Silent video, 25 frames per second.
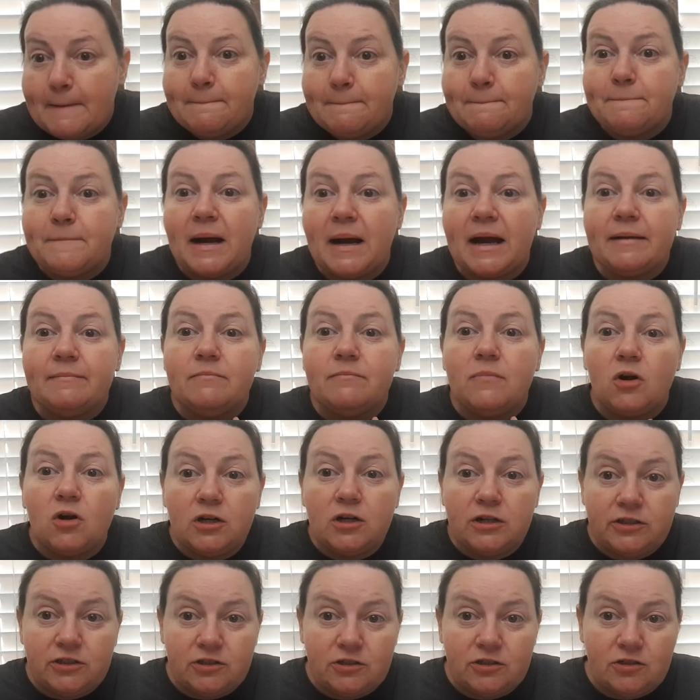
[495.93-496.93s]
My
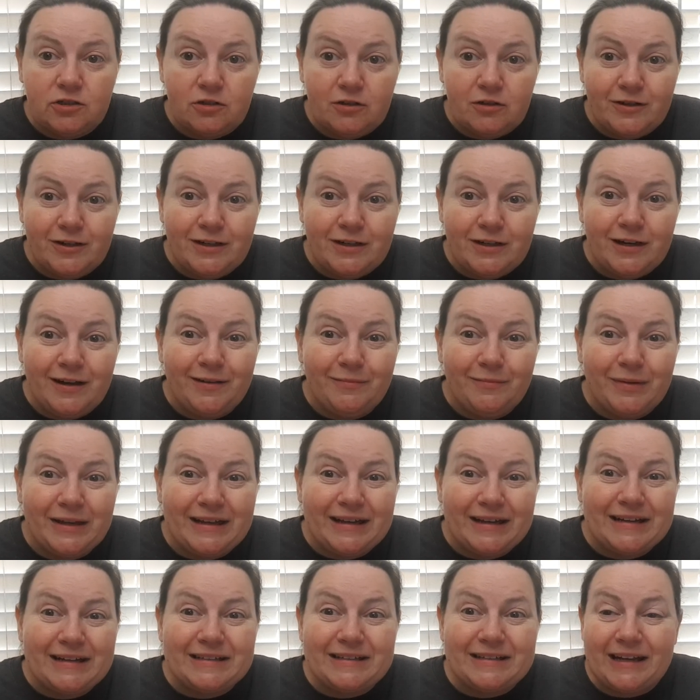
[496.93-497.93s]
March start,
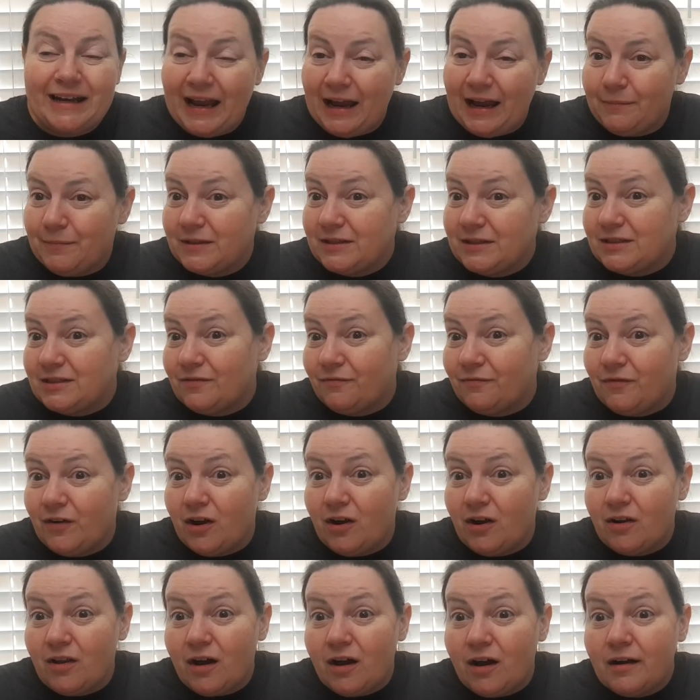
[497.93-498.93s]
because it happens to
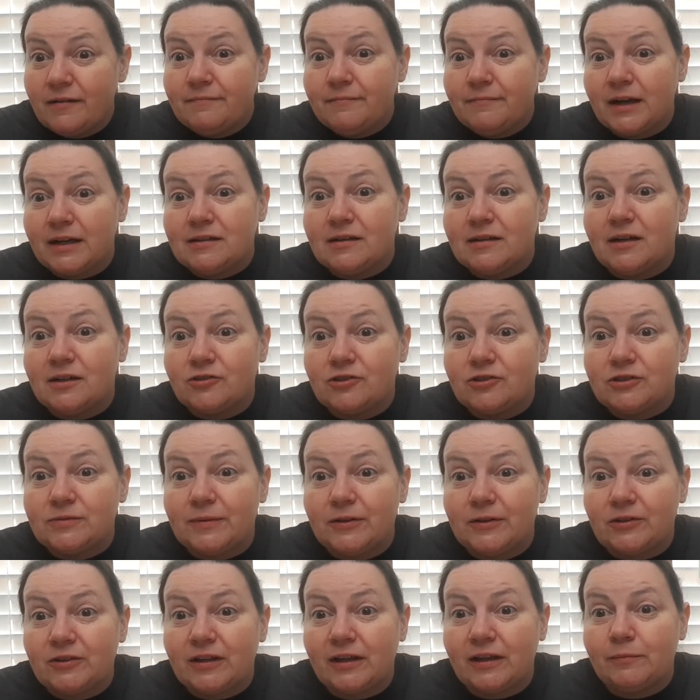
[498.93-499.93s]
fall on my daughter's
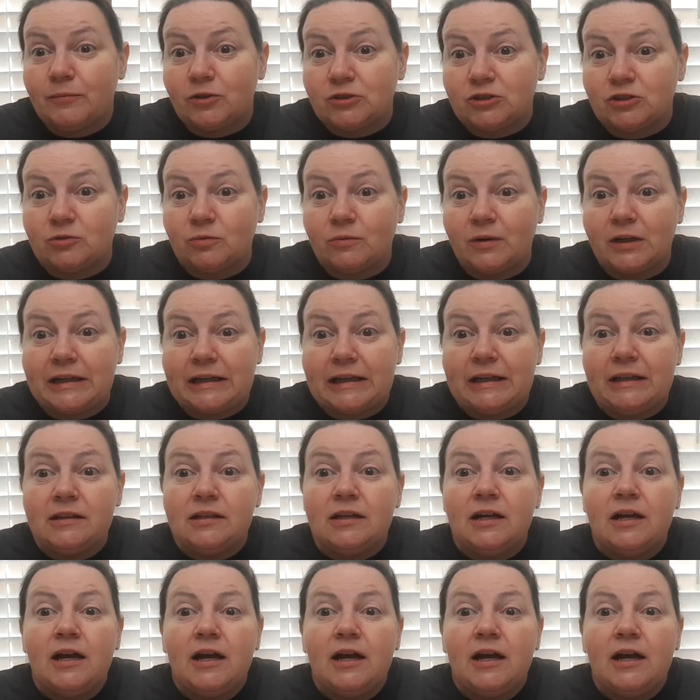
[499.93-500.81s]
birthday, March 20th,